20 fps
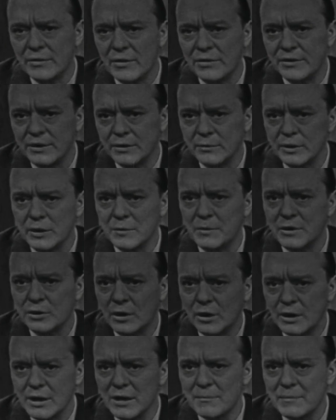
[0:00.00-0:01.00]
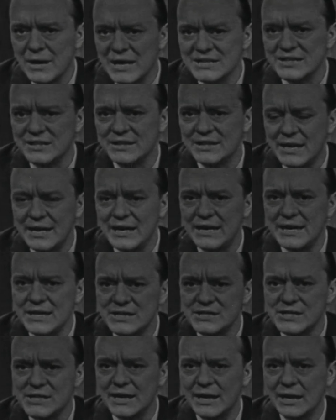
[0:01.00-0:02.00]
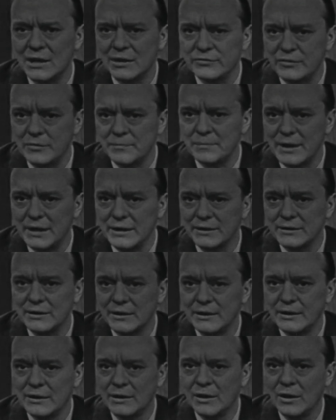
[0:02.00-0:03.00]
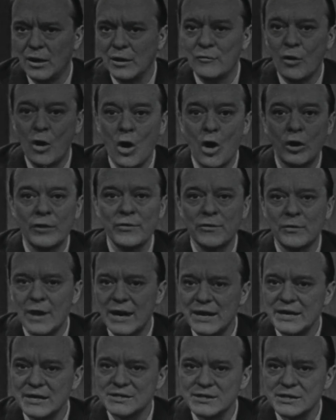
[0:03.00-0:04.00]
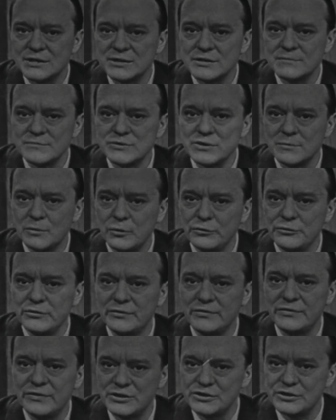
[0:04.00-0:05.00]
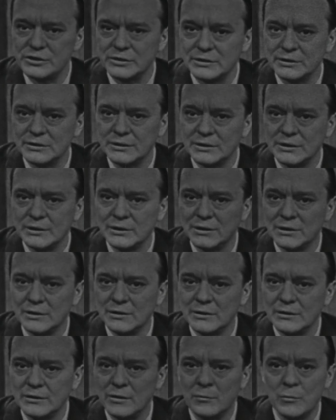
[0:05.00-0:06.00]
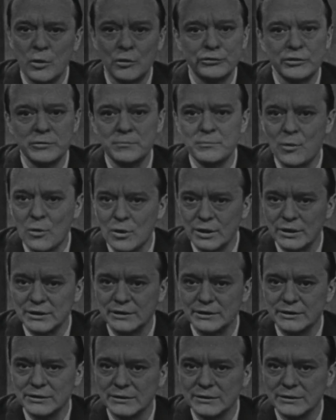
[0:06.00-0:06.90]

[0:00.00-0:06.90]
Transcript: the thing we're going to be talking about today is the alphabet. Of all of the writing systems, the most efficient, the most important.